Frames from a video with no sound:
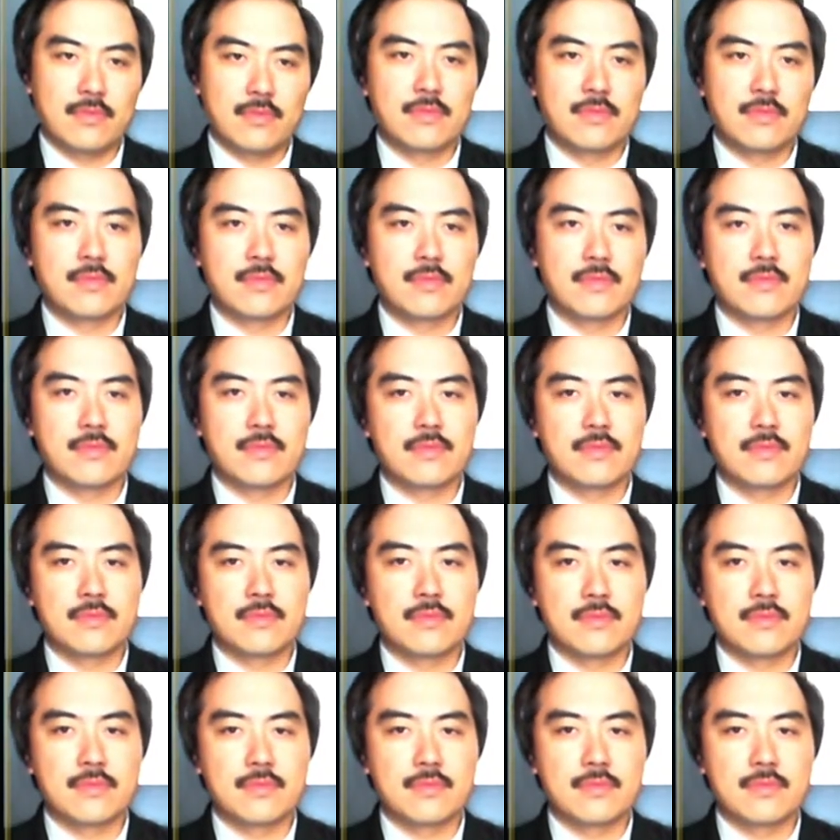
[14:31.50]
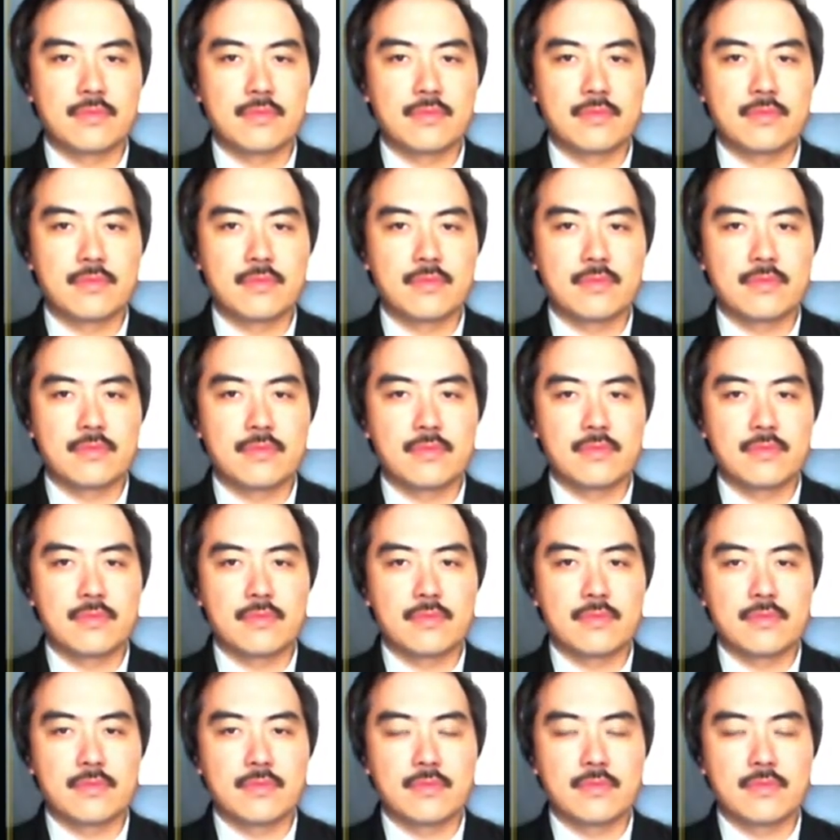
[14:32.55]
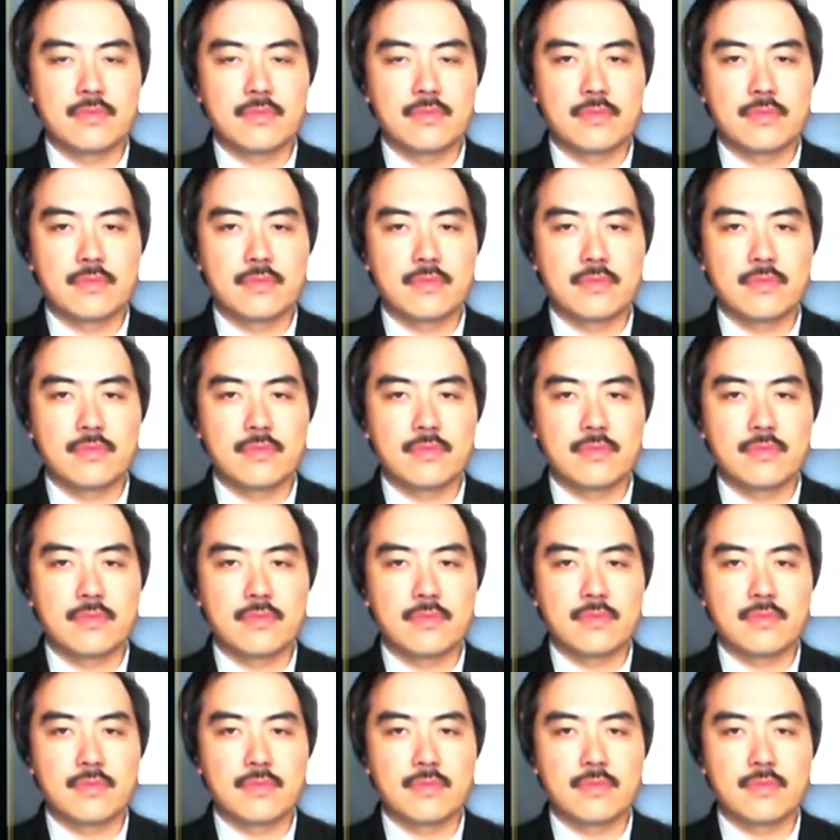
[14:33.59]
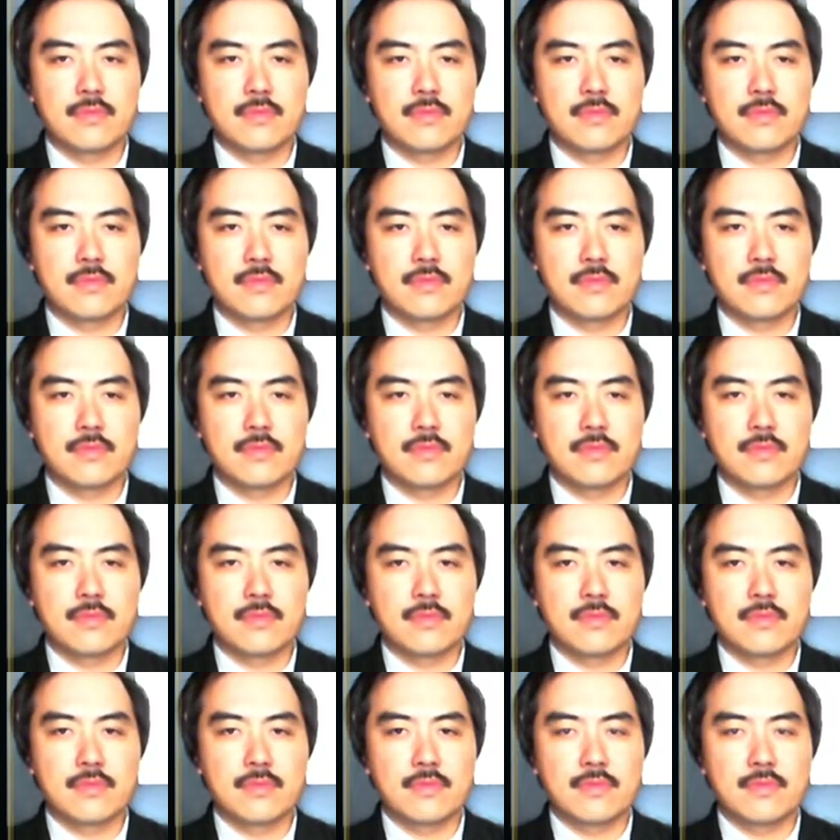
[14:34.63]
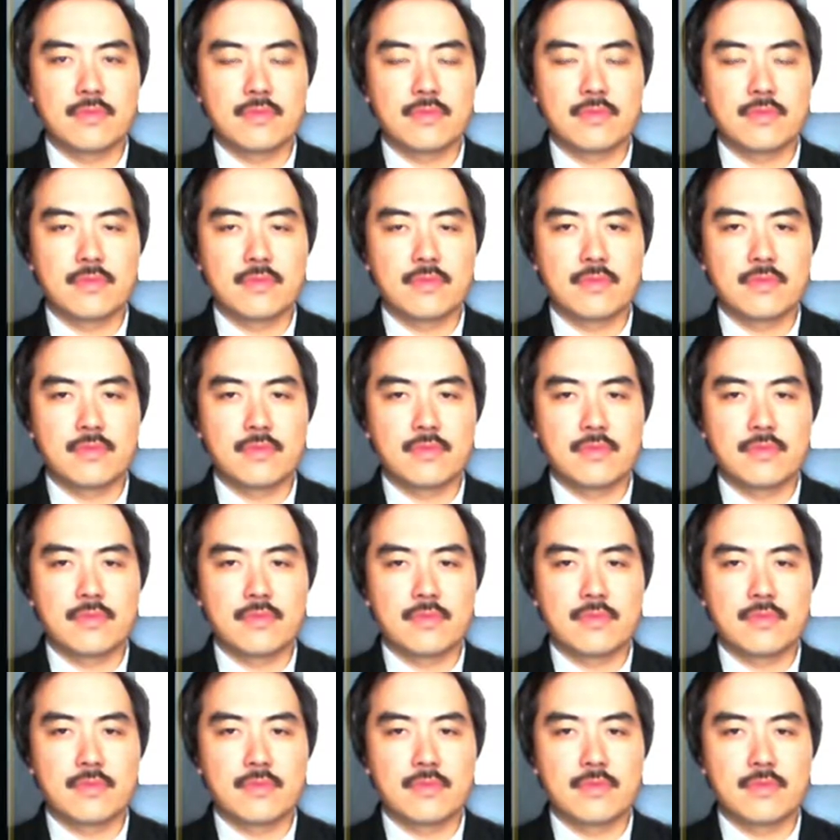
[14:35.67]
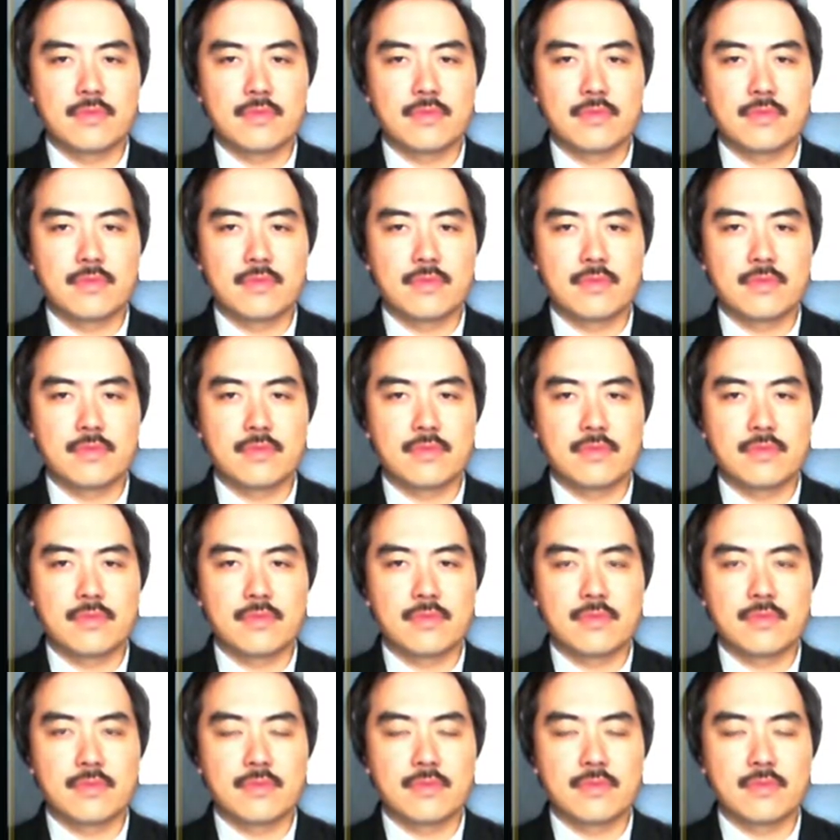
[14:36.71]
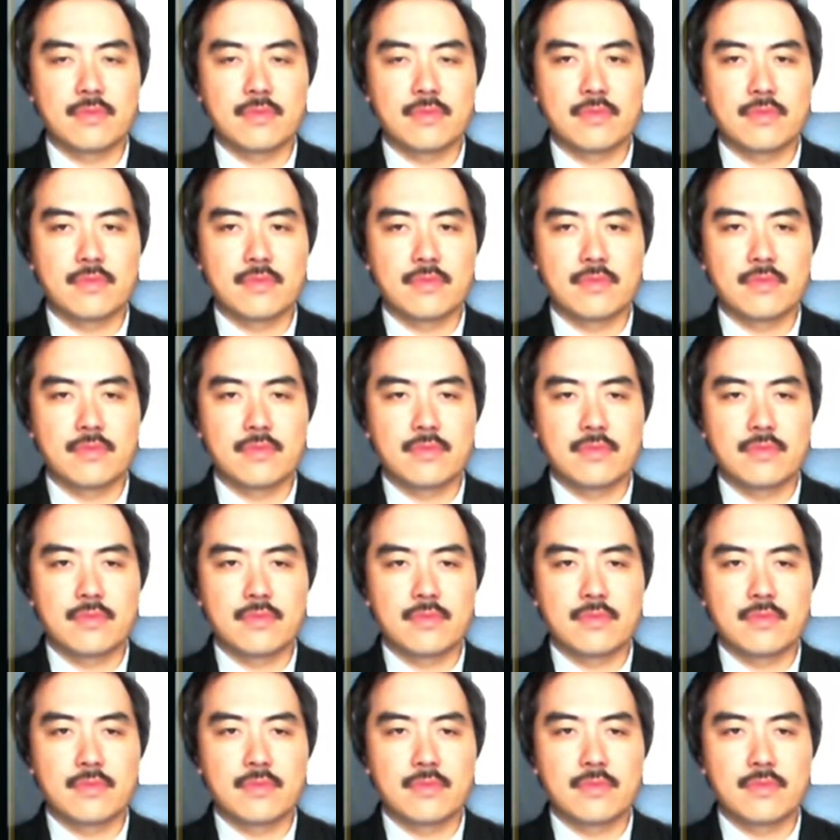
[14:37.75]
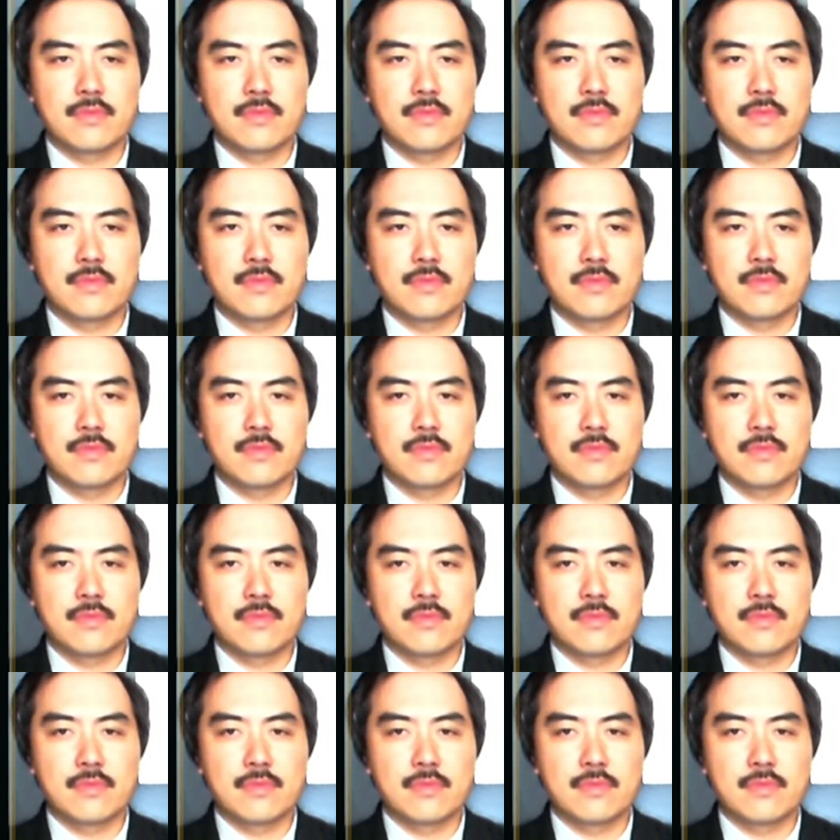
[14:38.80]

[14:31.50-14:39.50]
(silent)